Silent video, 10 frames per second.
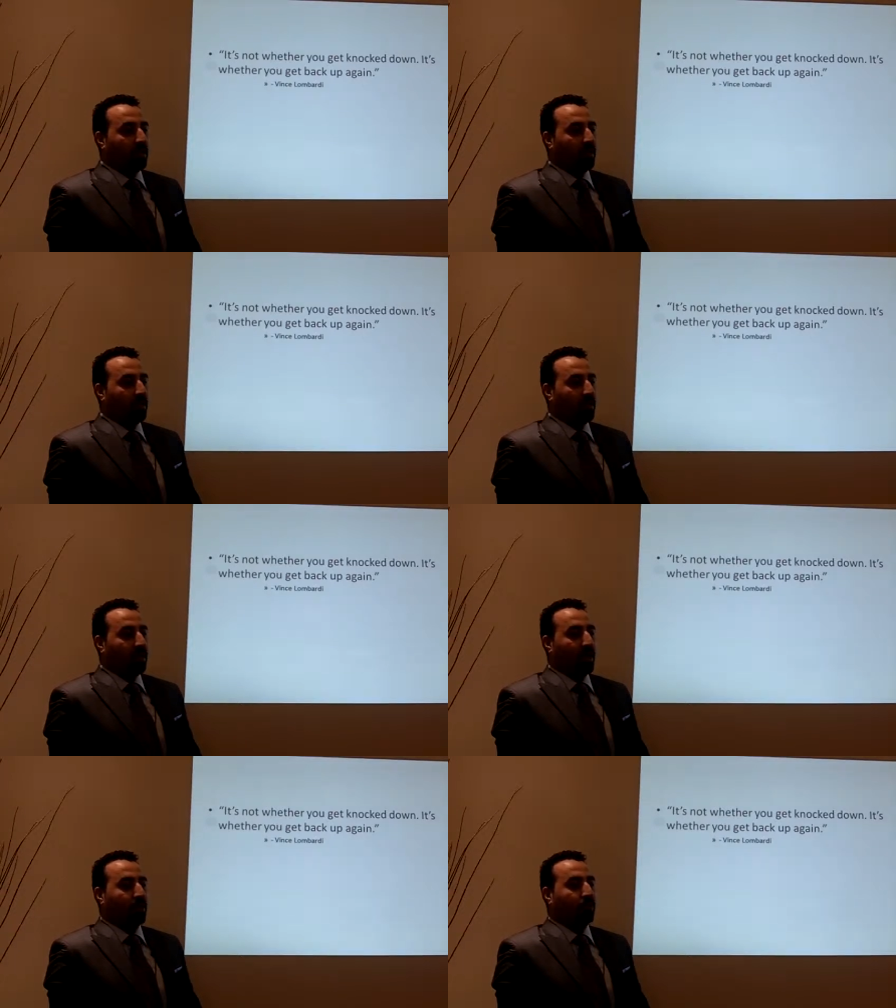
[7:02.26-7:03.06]

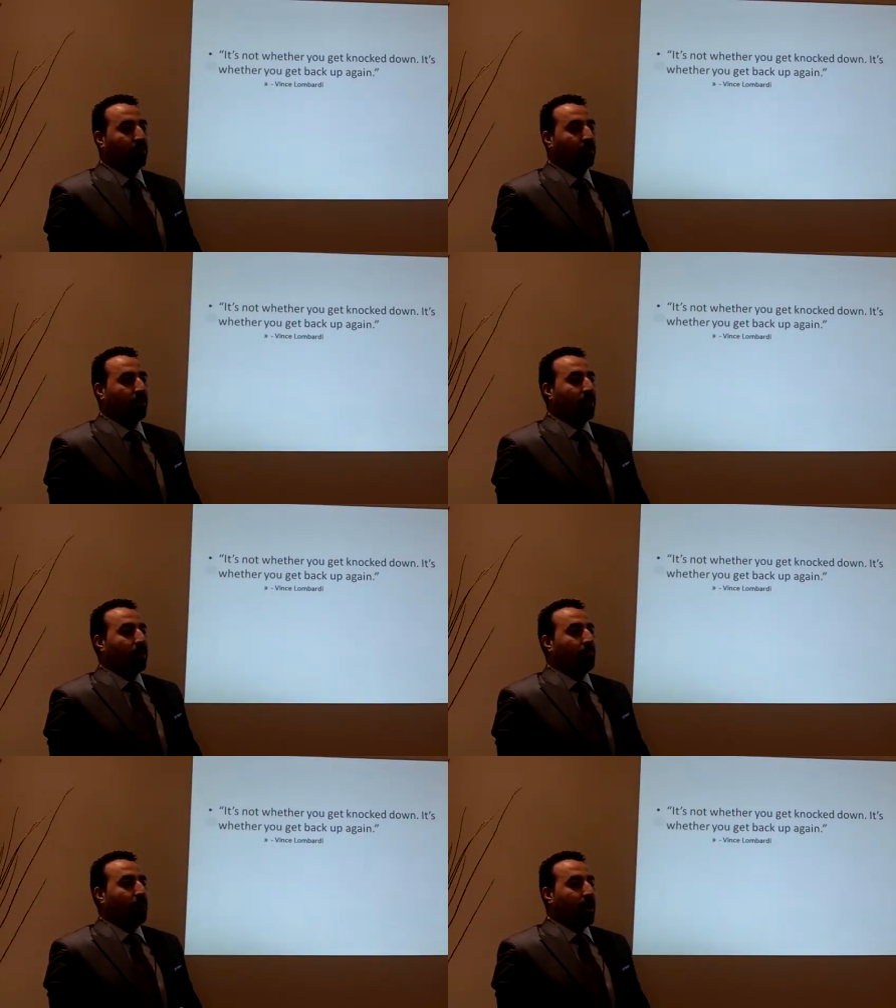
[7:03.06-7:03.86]
initially and those
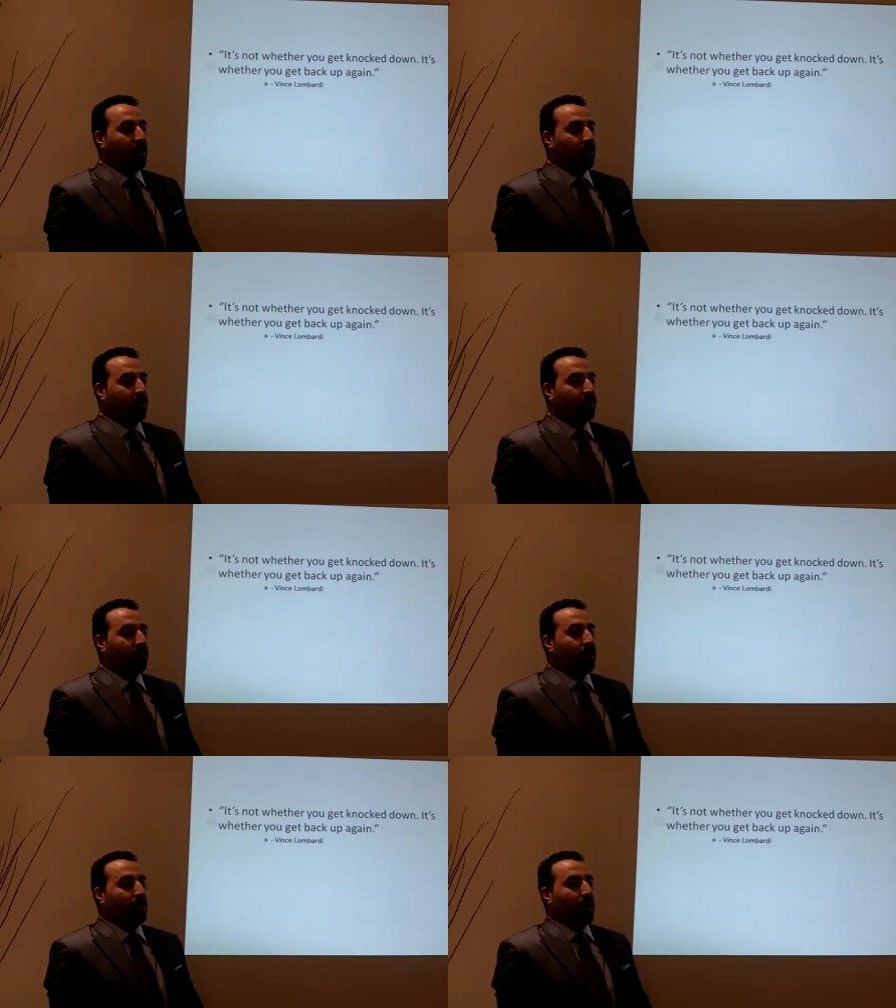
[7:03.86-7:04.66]
bios